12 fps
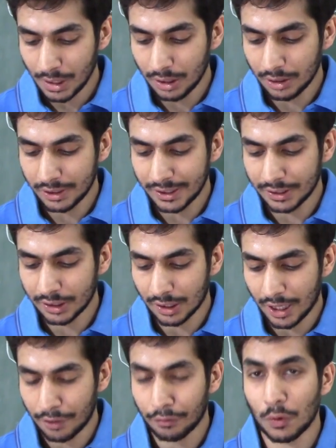these
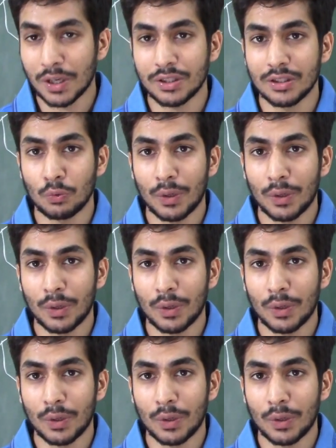kind of questions,